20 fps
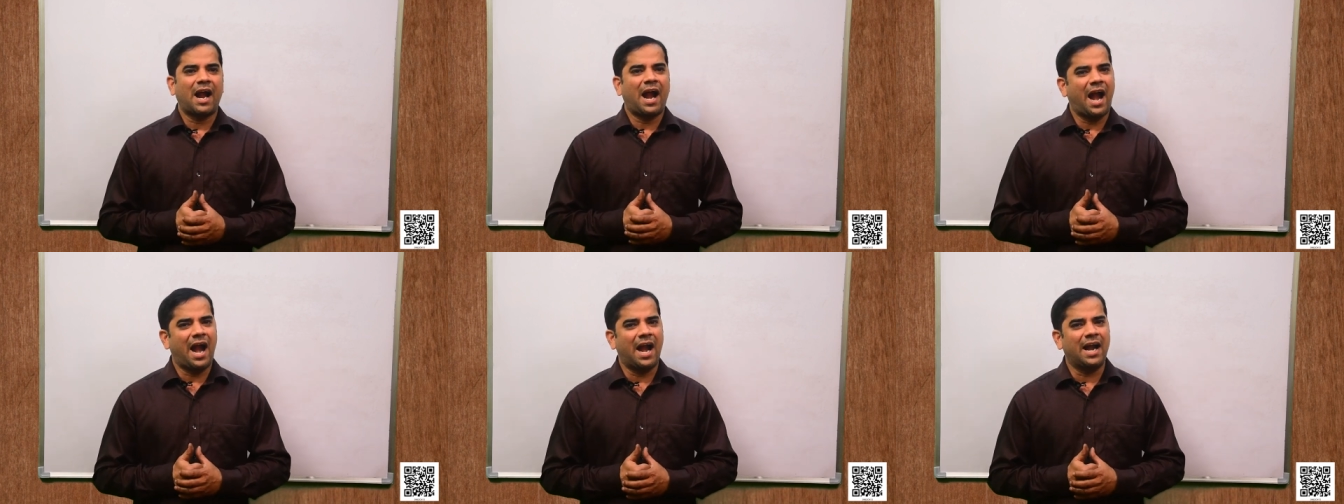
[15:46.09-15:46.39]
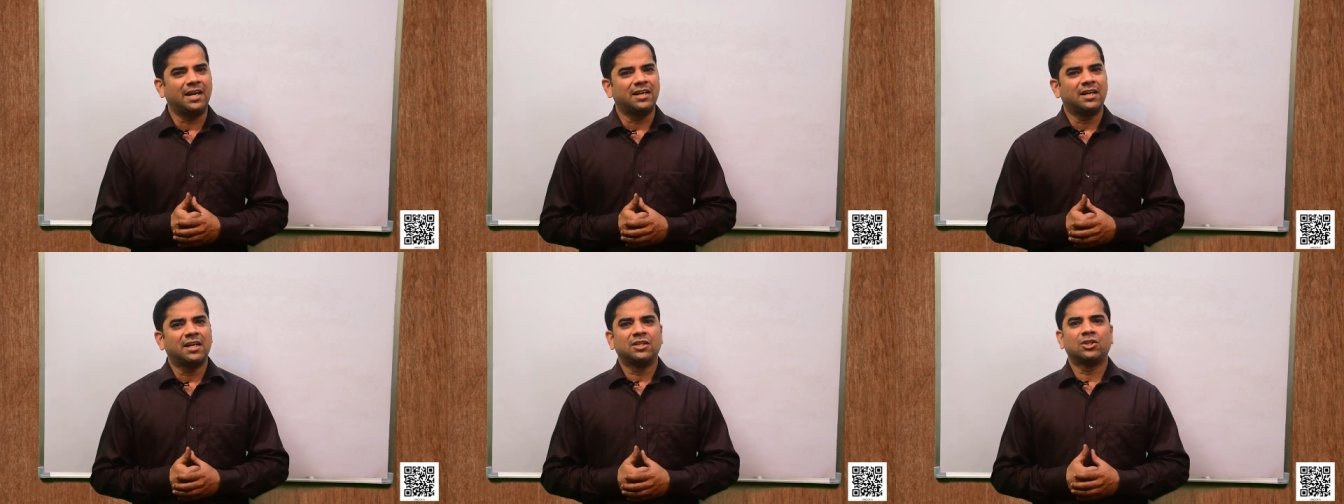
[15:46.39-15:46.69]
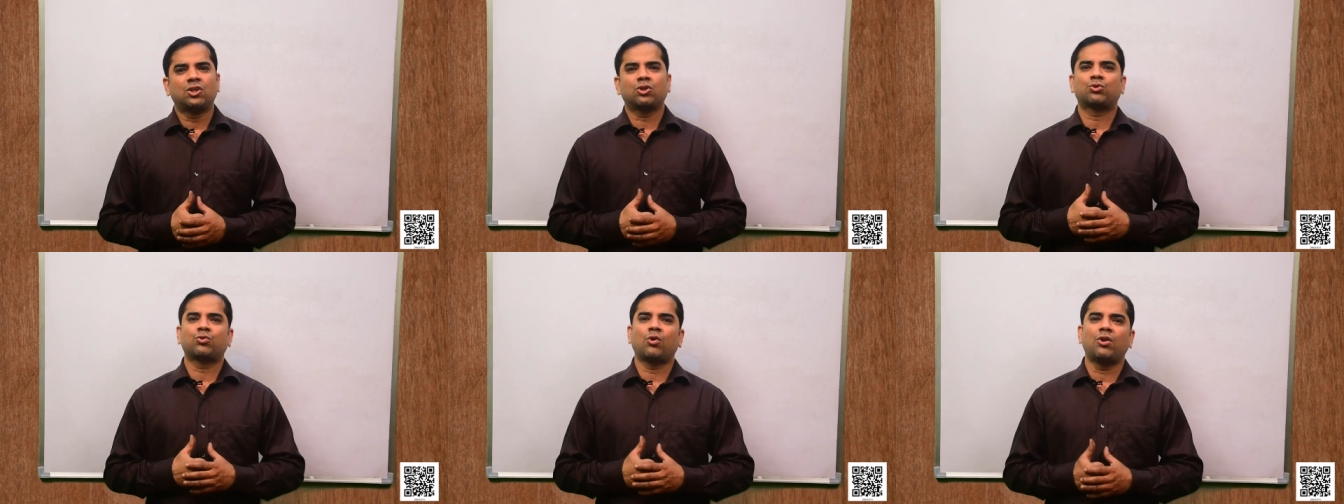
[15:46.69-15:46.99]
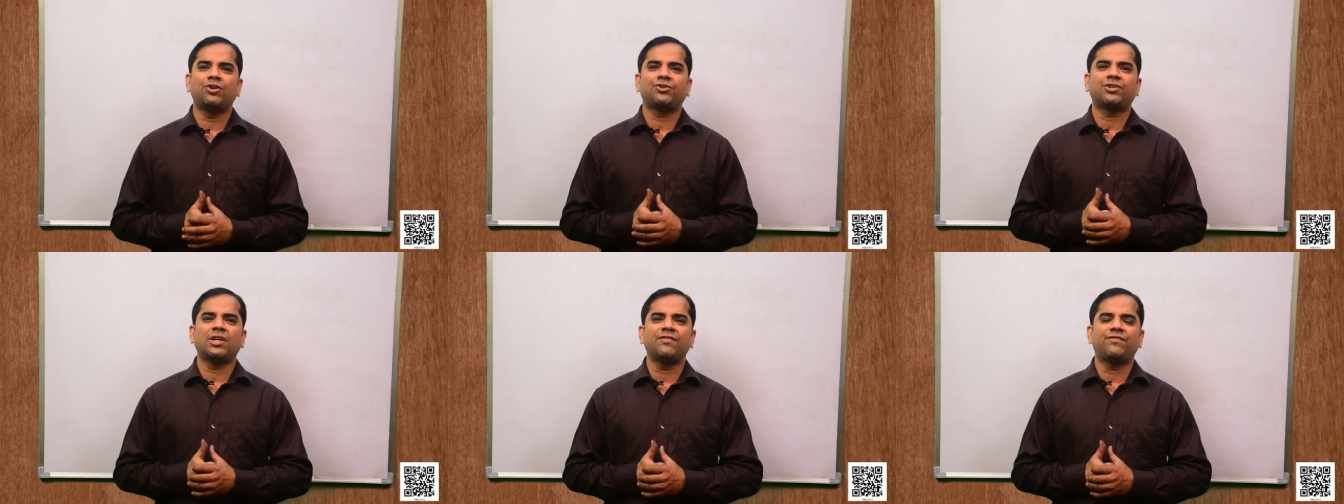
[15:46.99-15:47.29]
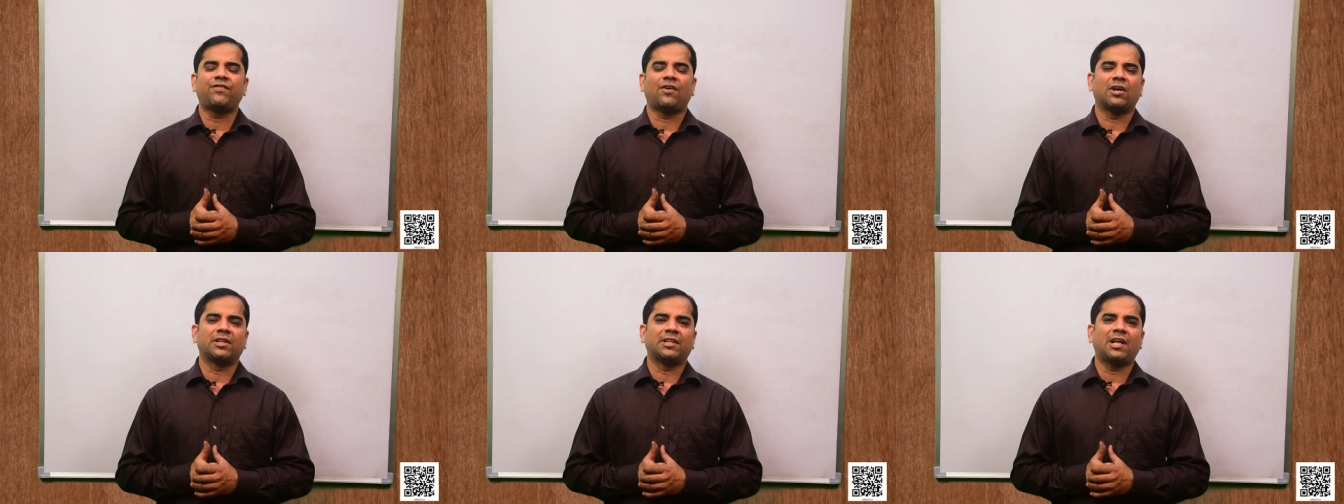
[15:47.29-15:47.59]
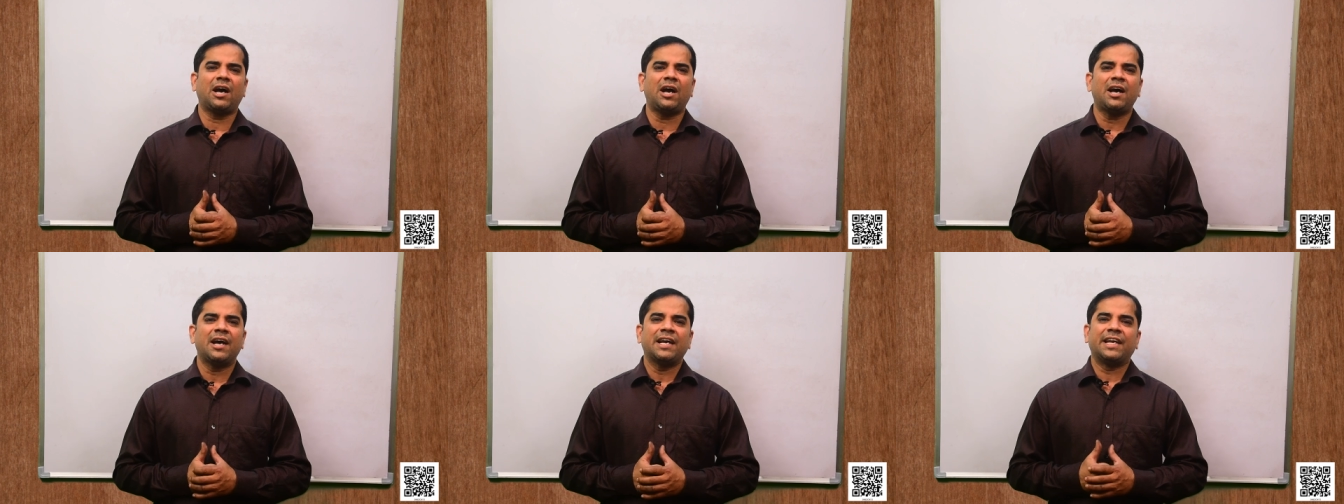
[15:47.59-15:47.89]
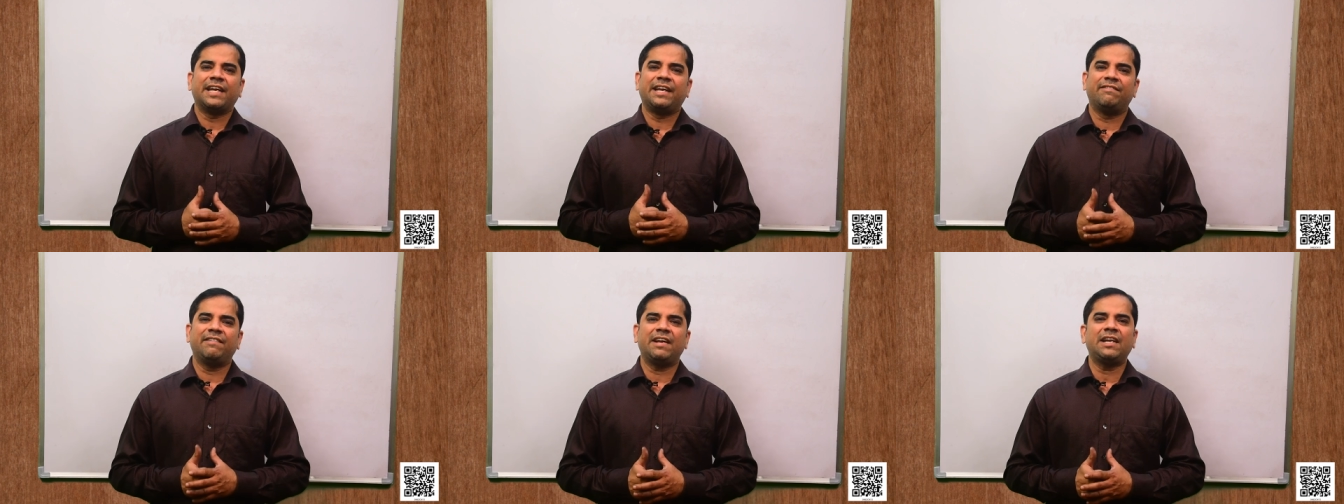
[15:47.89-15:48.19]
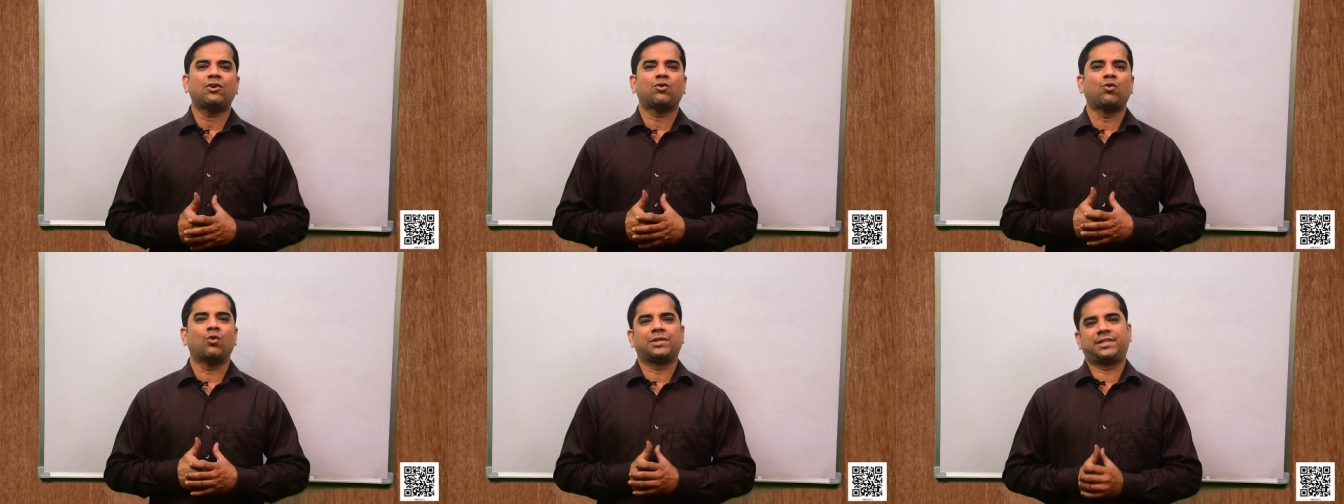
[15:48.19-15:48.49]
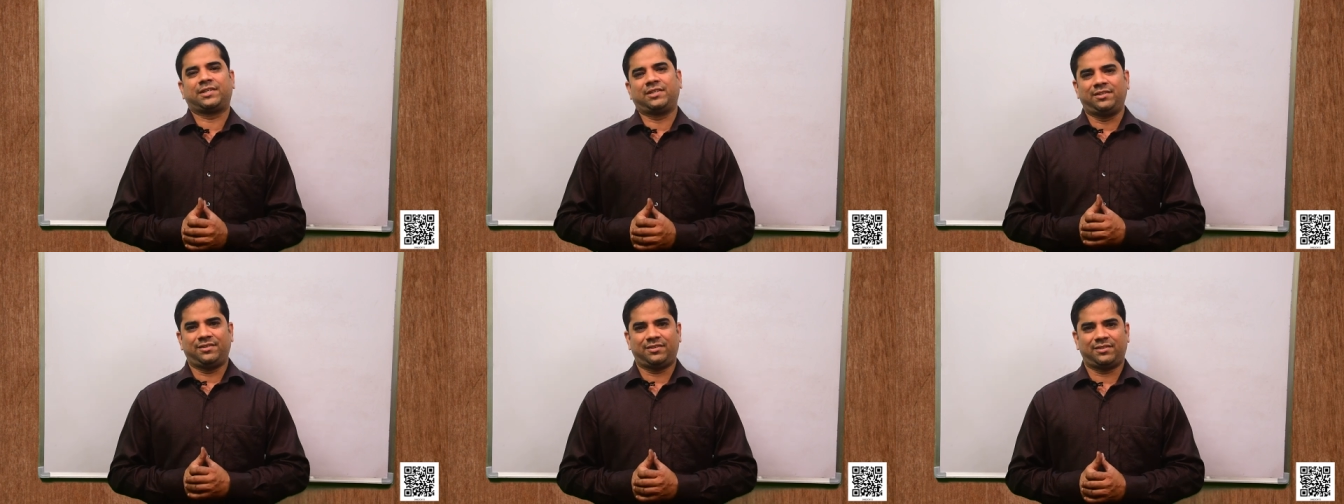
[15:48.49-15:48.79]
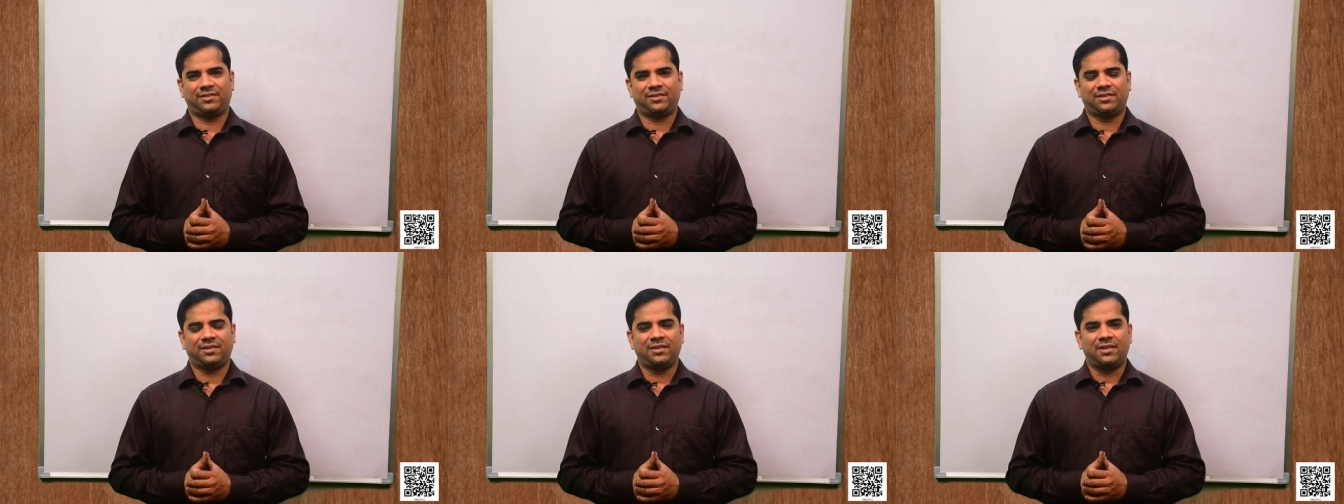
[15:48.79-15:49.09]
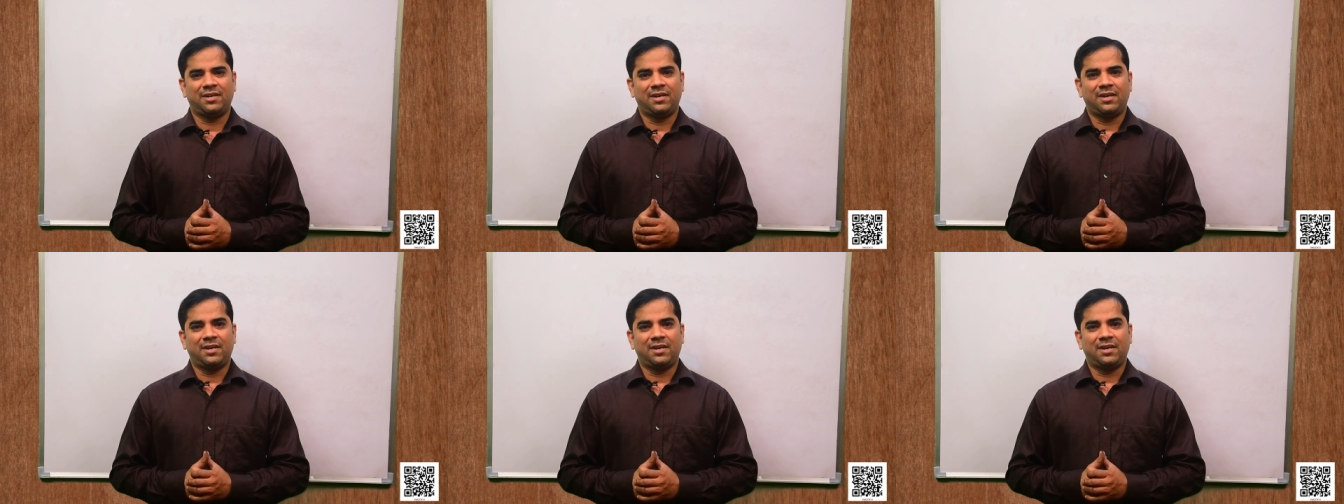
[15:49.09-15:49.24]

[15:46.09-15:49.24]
and the solution for the given questions.